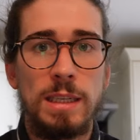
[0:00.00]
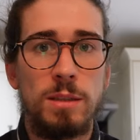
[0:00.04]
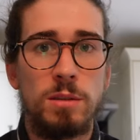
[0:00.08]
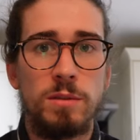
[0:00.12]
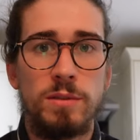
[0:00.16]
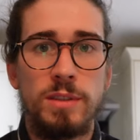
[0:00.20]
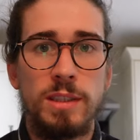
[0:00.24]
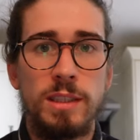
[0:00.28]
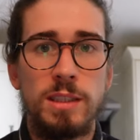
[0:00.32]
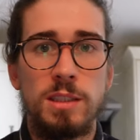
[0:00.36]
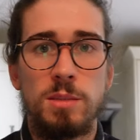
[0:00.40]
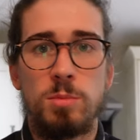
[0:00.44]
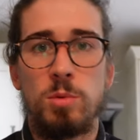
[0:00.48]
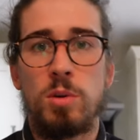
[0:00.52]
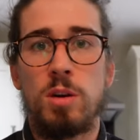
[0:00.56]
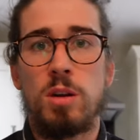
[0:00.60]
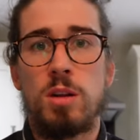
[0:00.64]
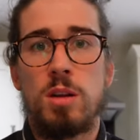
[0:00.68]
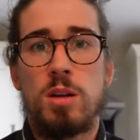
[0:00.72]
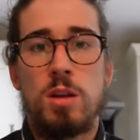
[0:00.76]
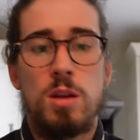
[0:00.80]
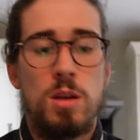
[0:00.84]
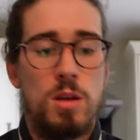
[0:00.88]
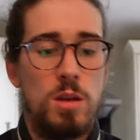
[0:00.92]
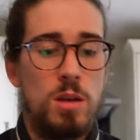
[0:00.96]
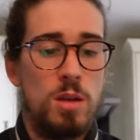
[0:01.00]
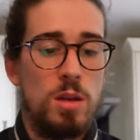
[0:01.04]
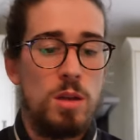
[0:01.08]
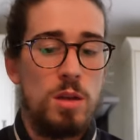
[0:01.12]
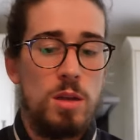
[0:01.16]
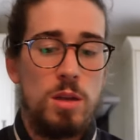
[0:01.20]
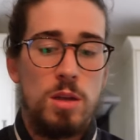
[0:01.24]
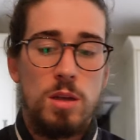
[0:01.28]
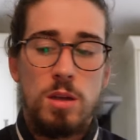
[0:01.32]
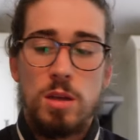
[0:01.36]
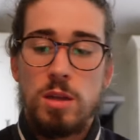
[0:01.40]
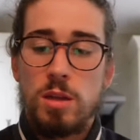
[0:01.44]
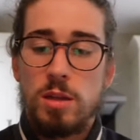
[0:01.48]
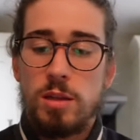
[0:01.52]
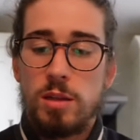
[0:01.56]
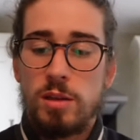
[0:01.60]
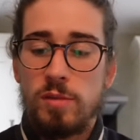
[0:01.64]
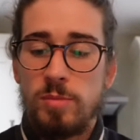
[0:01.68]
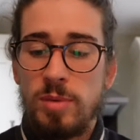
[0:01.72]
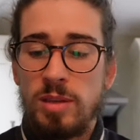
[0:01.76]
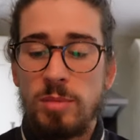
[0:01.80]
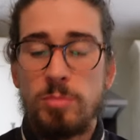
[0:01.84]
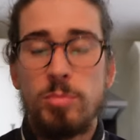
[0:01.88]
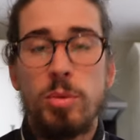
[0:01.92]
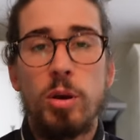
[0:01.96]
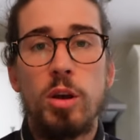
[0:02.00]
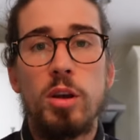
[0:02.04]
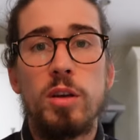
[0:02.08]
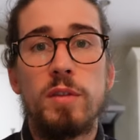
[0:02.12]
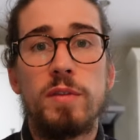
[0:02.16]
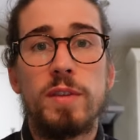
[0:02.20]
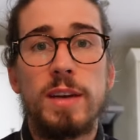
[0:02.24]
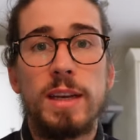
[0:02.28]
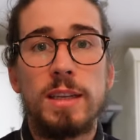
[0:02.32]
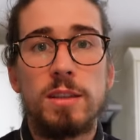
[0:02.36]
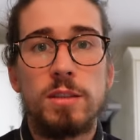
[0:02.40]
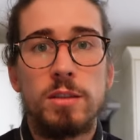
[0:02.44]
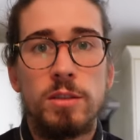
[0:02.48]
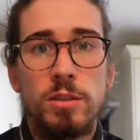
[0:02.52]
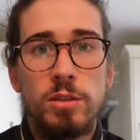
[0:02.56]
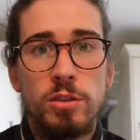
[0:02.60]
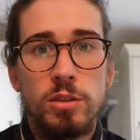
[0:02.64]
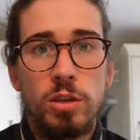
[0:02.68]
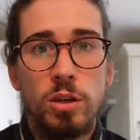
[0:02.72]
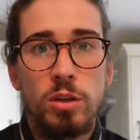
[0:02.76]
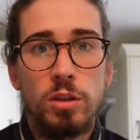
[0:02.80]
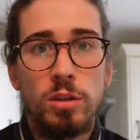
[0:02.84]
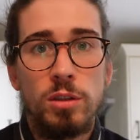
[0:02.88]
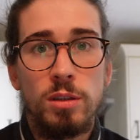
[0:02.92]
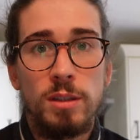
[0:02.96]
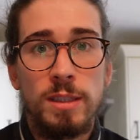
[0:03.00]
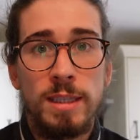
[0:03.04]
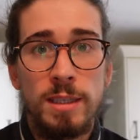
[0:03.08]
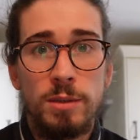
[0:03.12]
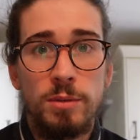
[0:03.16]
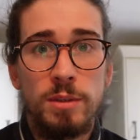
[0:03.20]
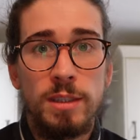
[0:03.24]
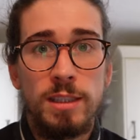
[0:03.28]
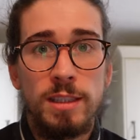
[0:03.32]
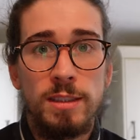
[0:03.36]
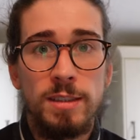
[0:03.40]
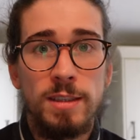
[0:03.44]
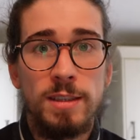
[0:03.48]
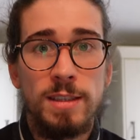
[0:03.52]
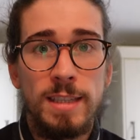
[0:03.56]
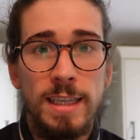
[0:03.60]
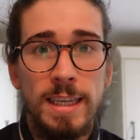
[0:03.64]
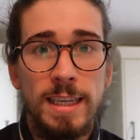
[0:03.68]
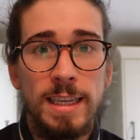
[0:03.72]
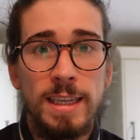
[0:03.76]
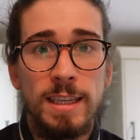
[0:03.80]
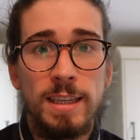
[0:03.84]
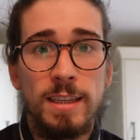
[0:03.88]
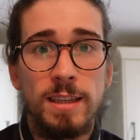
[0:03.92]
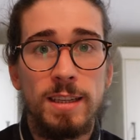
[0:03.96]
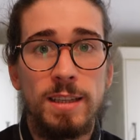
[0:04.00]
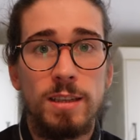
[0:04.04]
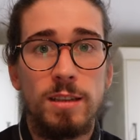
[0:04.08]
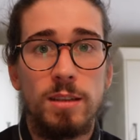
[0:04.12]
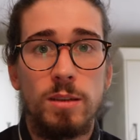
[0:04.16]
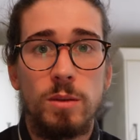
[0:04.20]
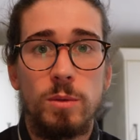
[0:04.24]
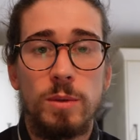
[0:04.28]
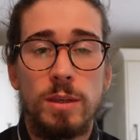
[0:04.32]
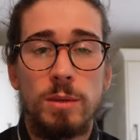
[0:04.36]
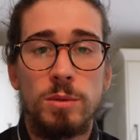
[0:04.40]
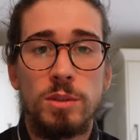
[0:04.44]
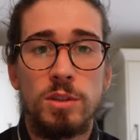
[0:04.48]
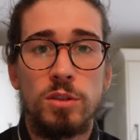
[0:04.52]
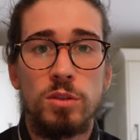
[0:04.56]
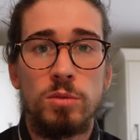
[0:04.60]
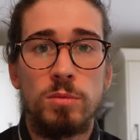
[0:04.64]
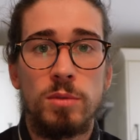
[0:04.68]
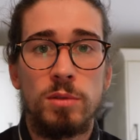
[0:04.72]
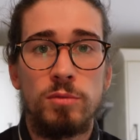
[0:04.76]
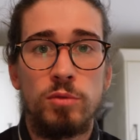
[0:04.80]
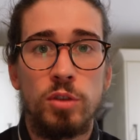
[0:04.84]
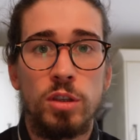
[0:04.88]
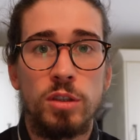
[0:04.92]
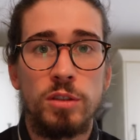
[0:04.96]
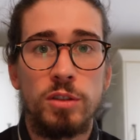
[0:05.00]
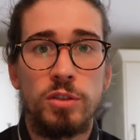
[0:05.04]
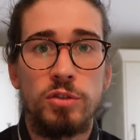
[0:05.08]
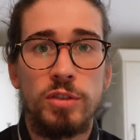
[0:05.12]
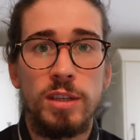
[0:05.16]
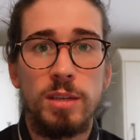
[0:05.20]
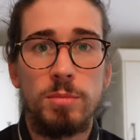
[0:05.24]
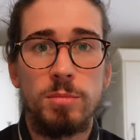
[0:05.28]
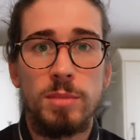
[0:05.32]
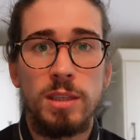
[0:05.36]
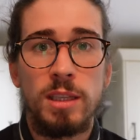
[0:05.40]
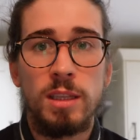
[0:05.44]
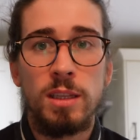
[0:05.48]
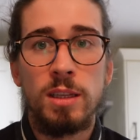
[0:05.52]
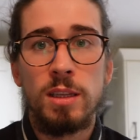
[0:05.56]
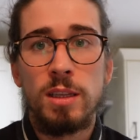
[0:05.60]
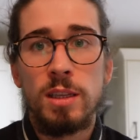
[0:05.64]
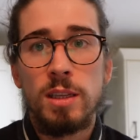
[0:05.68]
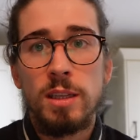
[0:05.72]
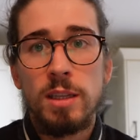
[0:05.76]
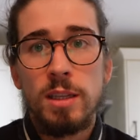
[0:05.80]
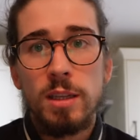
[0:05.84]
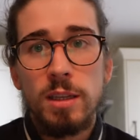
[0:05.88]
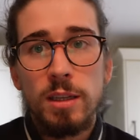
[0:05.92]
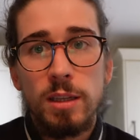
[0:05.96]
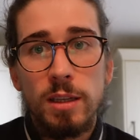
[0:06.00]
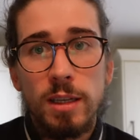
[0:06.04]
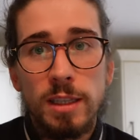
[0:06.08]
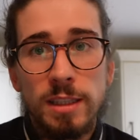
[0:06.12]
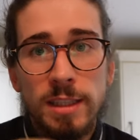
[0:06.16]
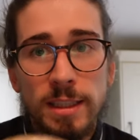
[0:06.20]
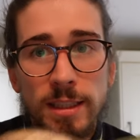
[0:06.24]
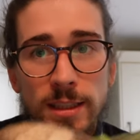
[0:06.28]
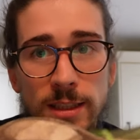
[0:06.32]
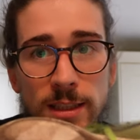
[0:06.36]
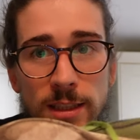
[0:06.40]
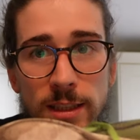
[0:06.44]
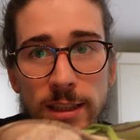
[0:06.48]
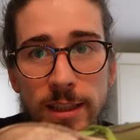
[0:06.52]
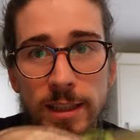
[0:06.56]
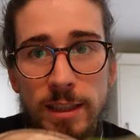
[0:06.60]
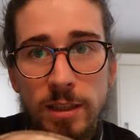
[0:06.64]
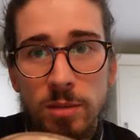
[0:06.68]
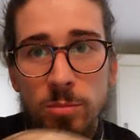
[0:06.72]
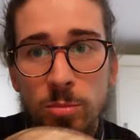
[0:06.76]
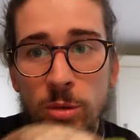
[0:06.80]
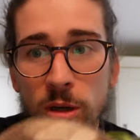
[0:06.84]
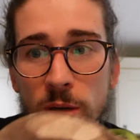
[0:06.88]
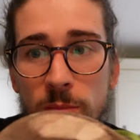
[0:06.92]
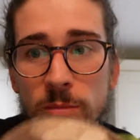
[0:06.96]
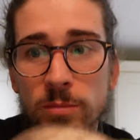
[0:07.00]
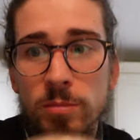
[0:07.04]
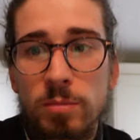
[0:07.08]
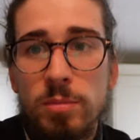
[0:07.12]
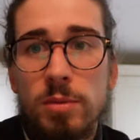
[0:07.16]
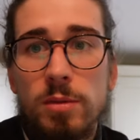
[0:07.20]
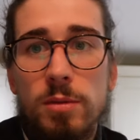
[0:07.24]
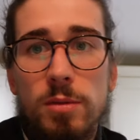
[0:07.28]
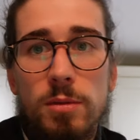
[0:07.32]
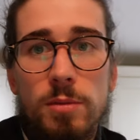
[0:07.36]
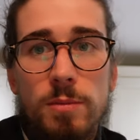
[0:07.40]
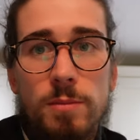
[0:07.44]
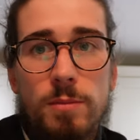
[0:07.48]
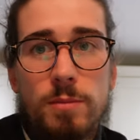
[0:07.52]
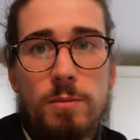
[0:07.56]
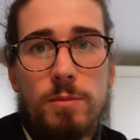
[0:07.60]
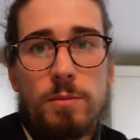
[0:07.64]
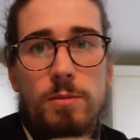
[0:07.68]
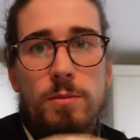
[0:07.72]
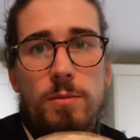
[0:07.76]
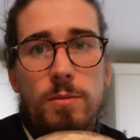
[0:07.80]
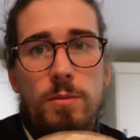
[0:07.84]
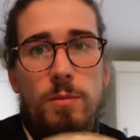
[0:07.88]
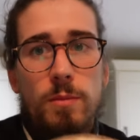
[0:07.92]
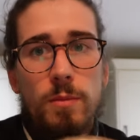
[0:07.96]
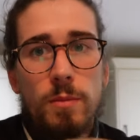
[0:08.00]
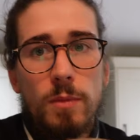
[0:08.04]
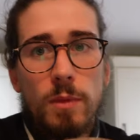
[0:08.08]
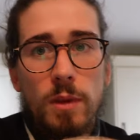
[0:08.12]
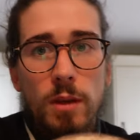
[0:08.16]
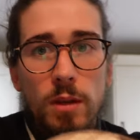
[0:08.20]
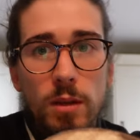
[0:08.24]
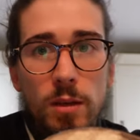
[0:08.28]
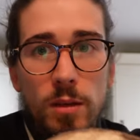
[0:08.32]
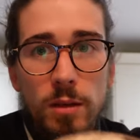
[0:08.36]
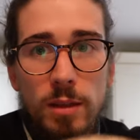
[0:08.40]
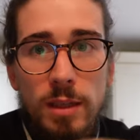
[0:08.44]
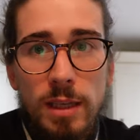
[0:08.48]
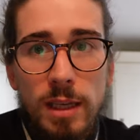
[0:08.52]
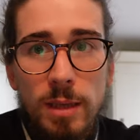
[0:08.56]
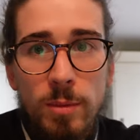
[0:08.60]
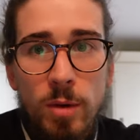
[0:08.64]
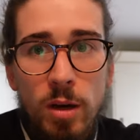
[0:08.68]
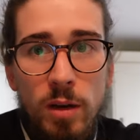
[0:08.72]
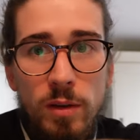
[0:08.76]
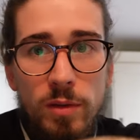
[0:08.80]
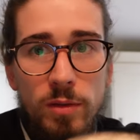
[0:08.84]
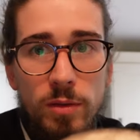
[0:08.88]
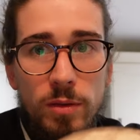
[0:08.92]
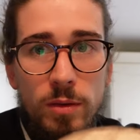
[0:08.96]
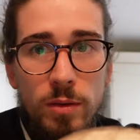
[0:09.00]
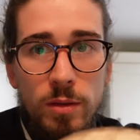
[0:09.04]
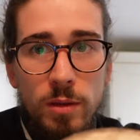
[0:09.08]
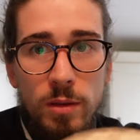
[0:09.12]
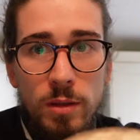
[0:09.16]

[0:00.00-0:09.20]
out of these, but they've been perfect until literally today when I was doing my run on the treadmill. As you can see, the bottom came off.